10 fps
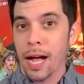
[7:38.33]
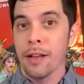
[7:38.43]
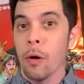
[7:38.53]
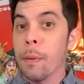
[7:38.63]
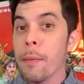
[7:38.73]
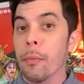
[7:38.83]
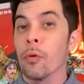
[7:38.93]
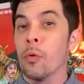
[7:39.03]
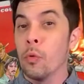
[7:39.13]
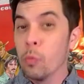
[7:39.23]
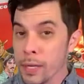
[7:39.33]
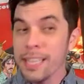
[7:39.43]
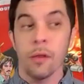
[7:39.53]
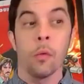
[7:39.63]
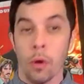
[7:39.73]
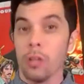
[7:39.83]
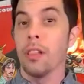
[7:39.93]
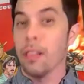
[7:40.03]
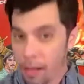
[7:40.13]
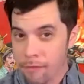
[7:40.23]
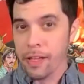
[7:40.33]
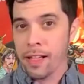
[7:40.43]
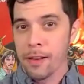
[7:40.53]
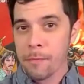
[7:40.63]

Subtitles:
I know people who read it will love it.